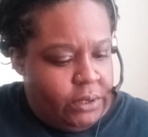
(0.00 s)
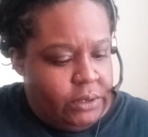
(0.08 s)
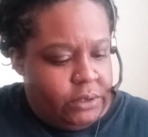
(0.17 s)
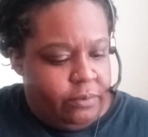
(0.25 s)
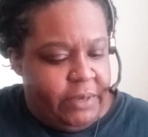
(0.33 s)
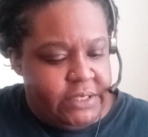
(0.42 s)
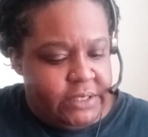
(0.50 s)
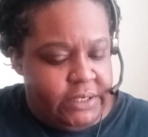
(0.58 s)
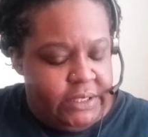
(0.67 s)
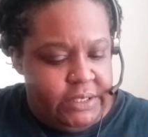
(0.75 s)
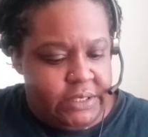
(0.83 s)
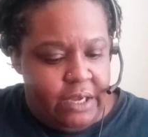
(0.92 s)
So
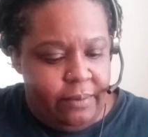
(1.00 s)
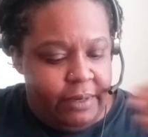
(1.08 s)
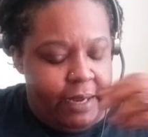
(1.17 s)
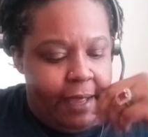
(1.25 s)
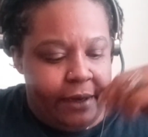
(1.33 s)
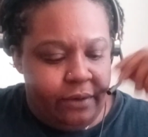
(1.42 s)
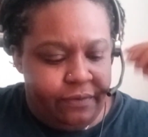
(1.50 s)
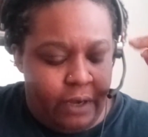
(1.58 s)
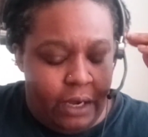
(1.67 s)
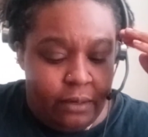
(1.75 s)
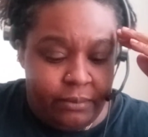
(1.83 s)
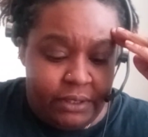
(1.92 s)
basically, he's coming out of
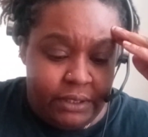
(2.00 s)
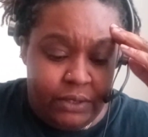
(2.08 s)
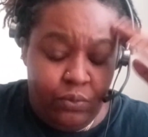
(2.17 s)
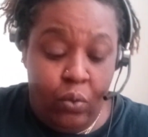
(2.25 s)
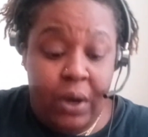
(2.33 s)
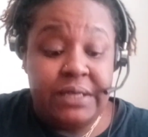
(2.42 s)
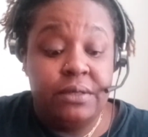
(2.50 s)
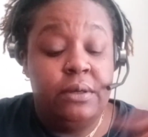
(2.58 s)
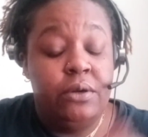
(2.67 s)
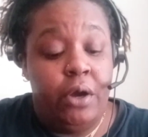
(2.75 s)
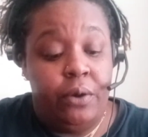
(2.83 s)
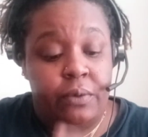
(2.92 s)
karma. He want
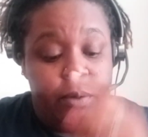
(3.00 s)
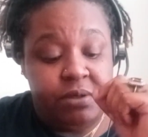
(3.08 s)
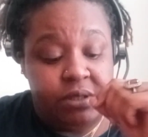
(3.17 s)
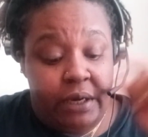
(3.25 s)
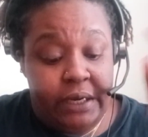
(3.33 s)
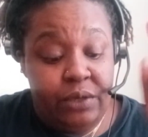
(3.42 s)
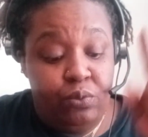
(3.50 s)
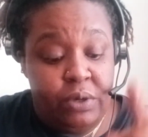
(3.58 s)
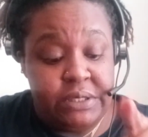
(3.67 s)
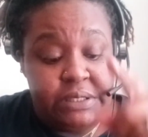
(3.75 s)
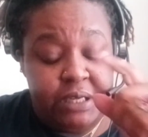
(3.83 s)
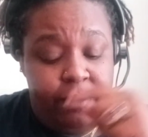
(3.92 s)
no, I'm sorry. He
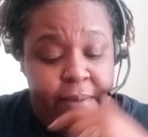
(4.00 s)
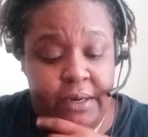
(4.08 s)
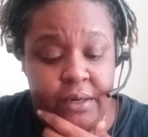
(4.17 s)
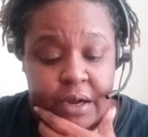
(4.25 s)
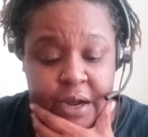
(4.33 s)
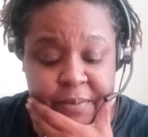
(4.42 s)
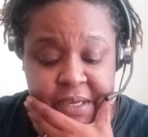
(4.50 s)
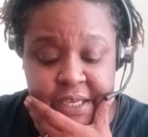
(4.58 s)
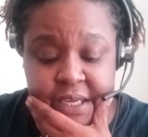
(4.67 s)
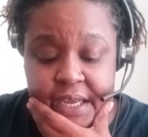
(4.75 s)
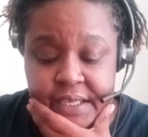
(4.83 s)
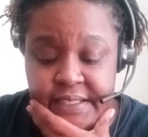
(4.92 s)
wants to come out of karma.
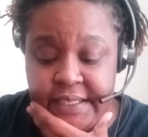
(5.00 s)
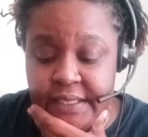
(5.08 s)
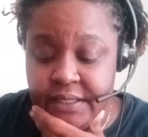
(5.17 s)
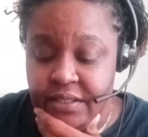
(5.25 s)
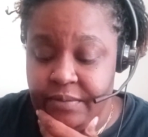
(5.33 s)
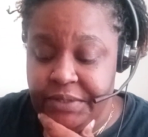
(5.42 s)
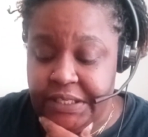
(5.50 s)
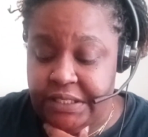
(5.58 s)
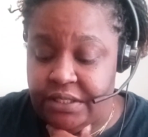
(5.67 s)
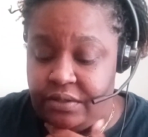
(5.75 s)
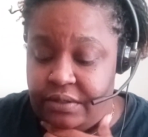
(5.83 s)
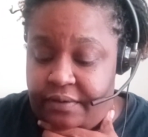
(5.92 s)
He has done some
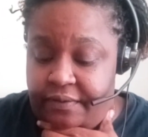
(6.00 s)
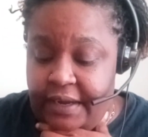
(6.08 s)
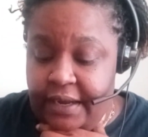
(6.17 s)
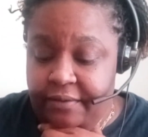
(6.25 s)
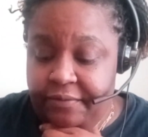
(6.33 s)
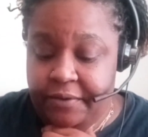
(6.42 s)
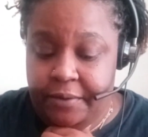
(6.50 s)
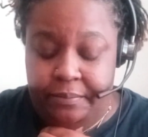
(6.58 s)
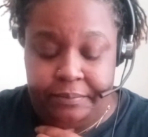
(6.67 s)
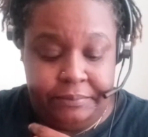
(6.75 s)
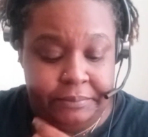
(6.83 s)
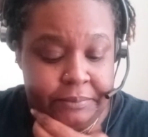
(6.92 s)
things to a divine fem.
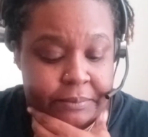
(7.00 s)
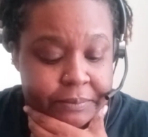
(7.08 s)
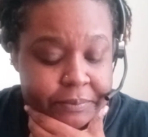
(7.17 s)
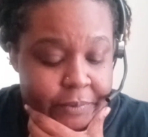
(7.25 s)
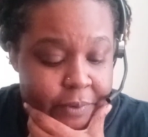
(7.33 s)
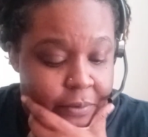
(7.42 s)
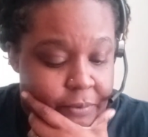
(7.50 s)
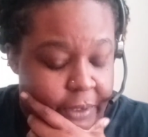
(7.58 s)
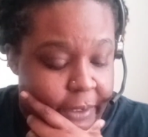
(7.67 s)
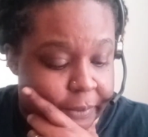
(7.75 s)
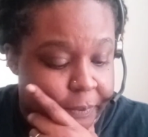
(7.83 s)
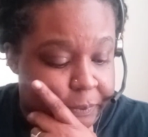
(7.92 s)
Okay.